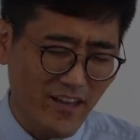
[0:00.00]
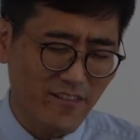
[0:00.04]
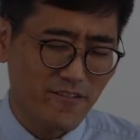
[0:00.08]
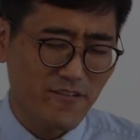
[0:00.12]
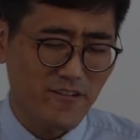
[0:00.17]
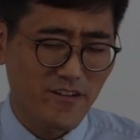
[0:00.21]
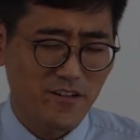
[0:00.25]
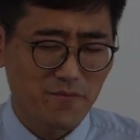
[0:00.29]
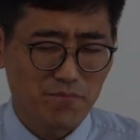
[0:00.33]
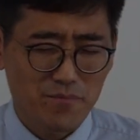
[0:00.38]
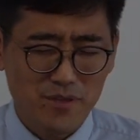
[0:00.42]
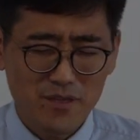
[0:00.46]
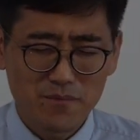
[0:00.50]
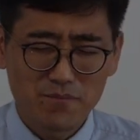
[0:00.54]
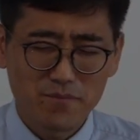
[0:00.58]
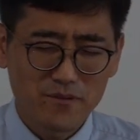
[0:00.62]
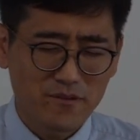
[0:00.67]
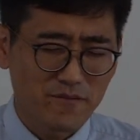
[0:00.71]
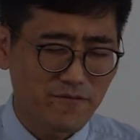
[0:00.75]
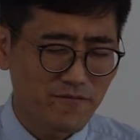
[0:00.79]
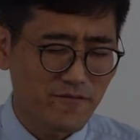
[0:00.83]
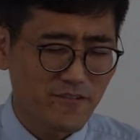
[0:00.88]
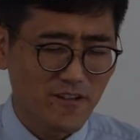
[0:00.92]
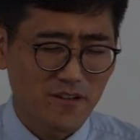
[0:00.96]
gathering
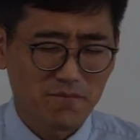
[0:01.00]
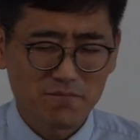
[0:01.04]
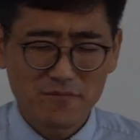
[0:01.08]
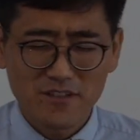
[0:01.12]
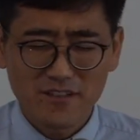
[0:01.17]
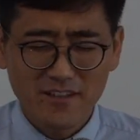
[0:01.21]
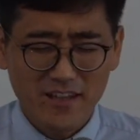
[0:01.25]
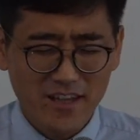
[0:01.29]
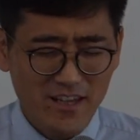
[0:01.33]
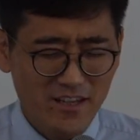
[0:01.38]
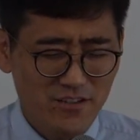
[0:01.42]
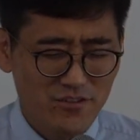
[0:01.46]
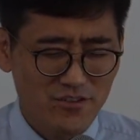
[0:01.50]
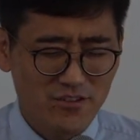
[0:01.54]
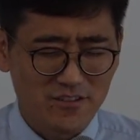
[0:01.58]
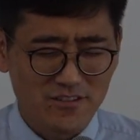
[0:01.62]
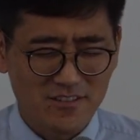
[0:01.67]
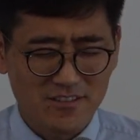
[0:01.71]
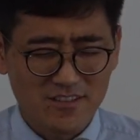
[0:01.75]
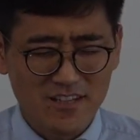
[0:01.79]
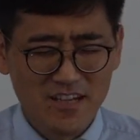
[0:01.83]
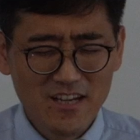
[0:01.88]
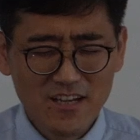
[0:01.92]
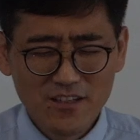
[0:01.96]
people from the
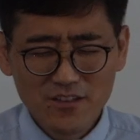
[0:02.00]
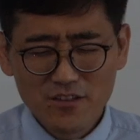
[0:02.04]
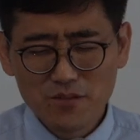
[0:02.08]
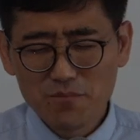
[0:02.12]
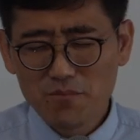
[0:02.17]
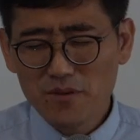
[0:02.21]
nations